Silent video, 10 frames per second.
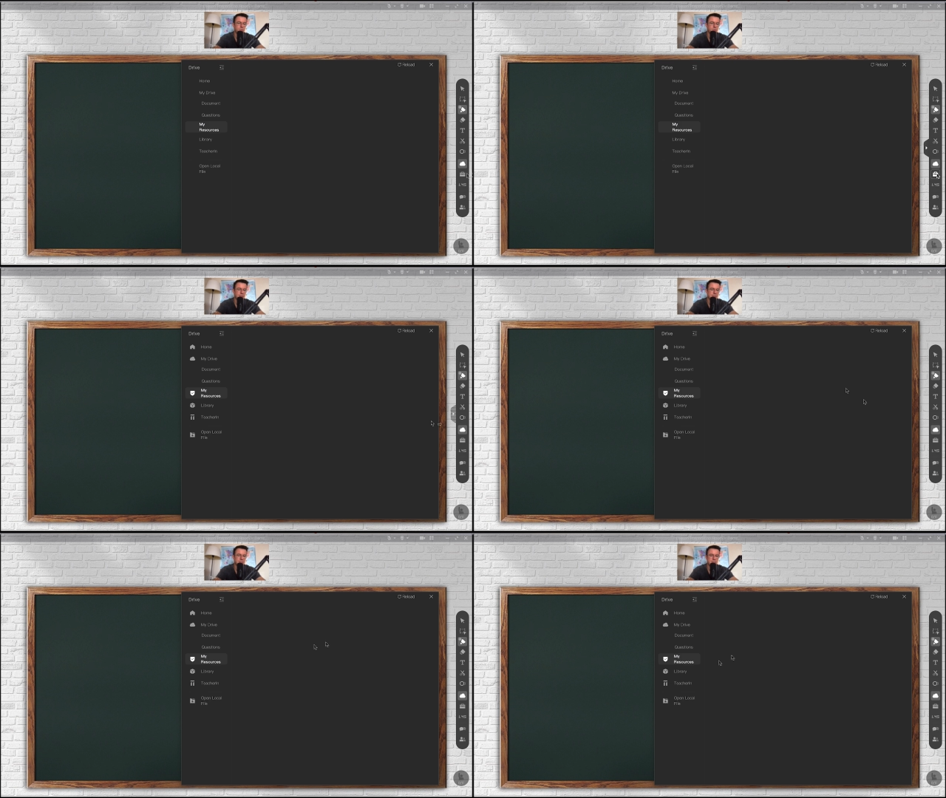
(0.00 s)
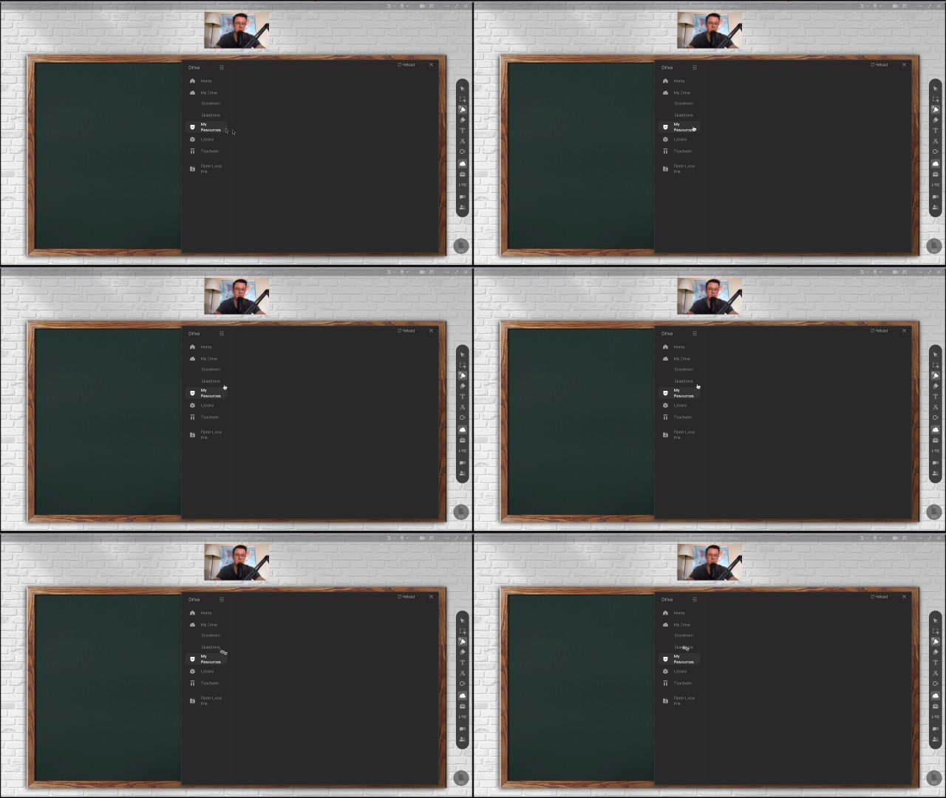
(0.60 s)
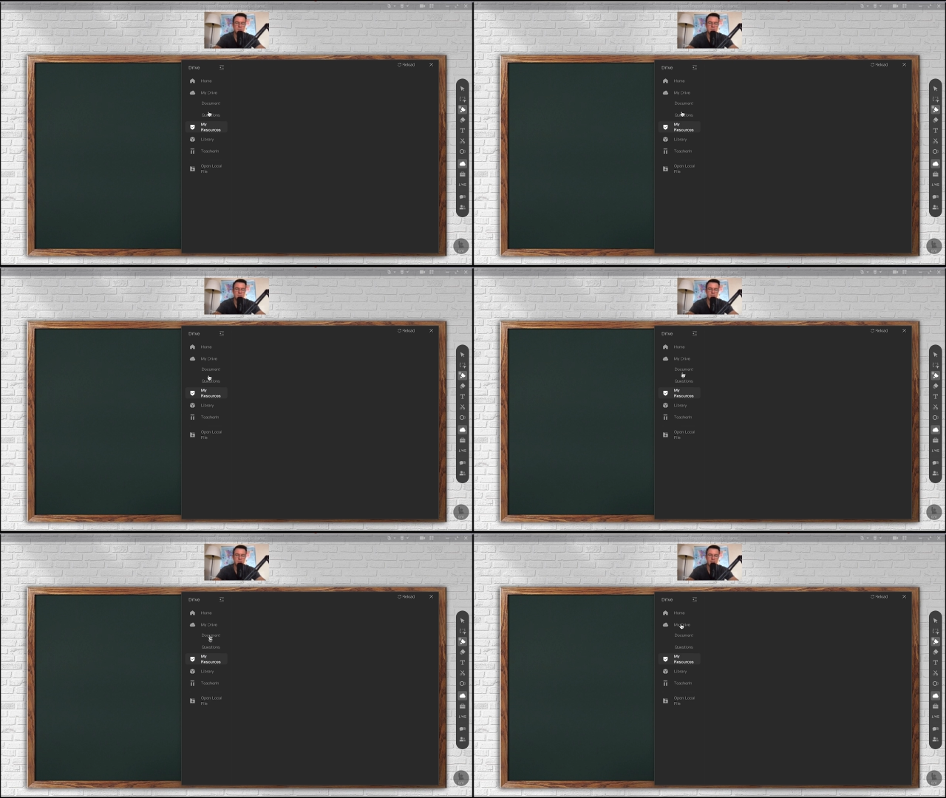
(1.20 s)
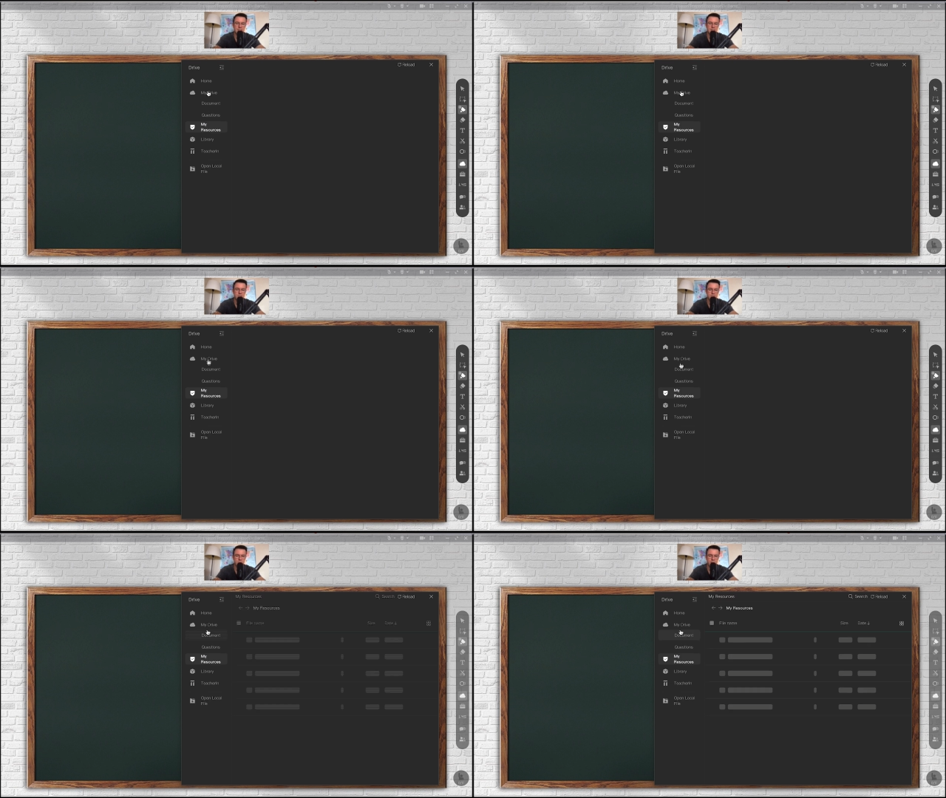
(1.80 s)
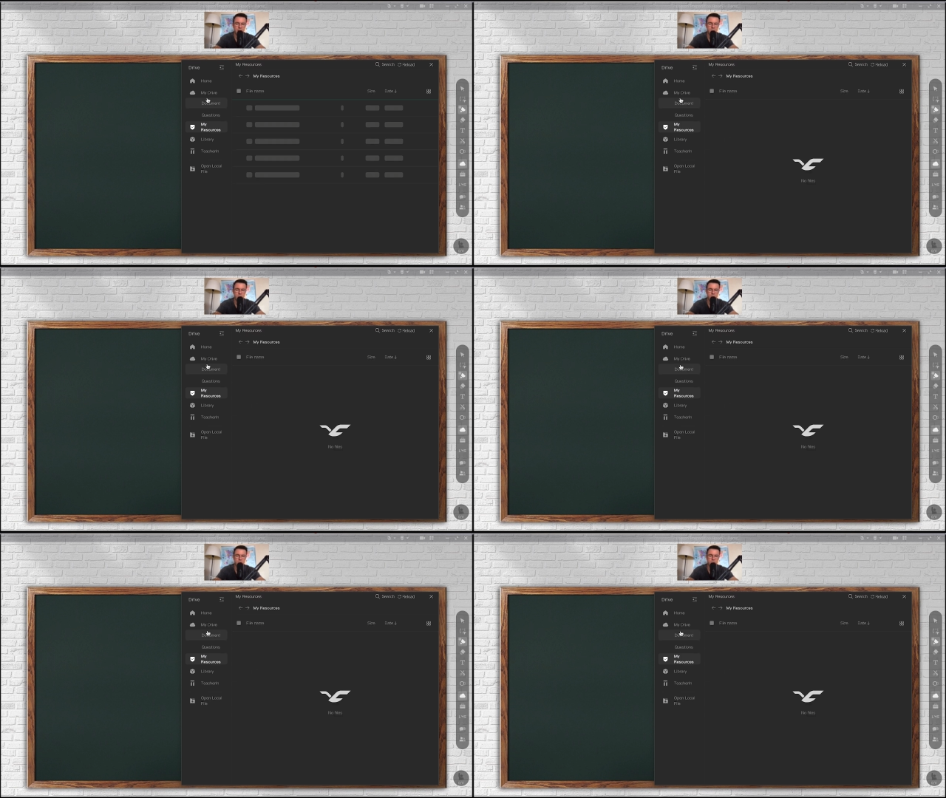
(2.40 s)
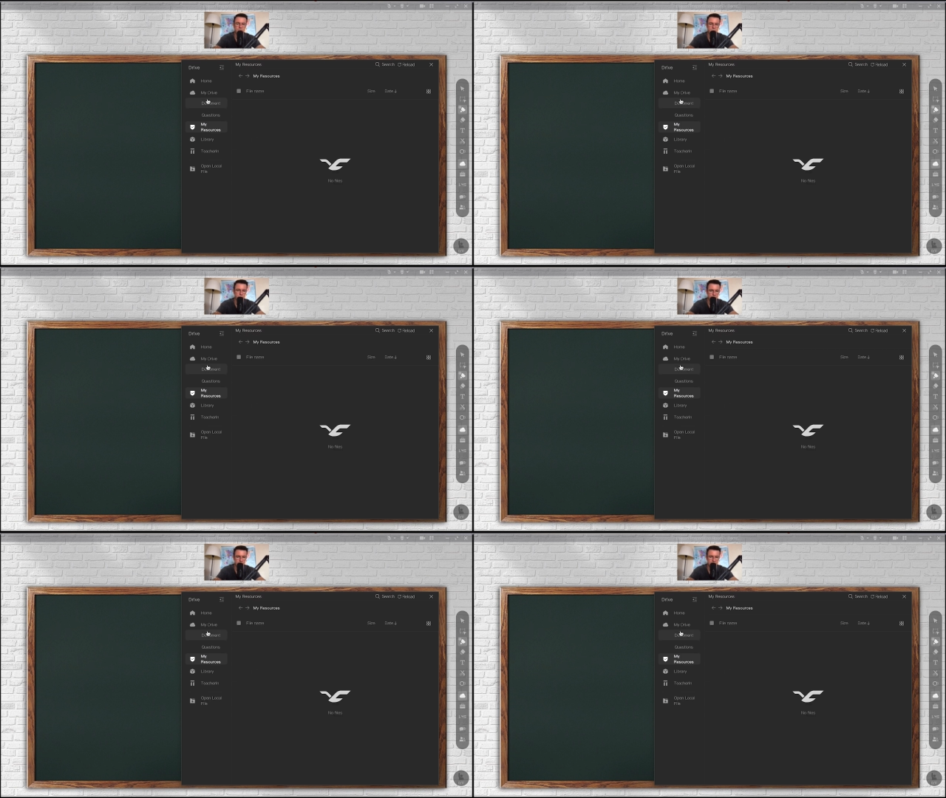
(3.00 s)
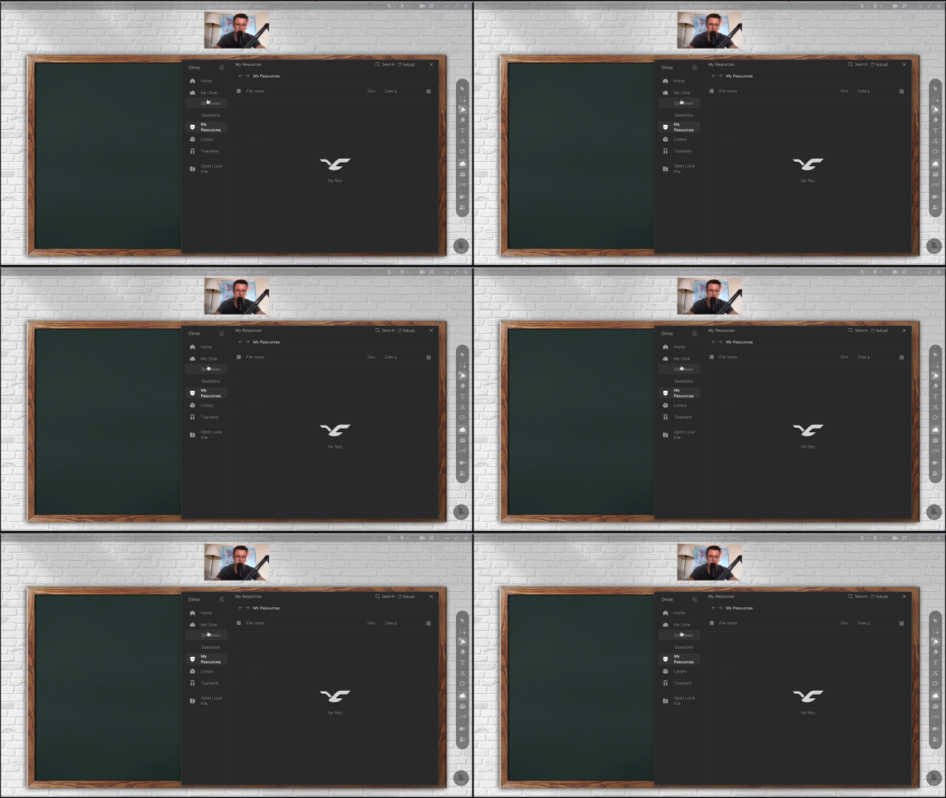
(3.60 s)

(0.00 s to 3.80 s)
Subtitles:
(no speaker visible)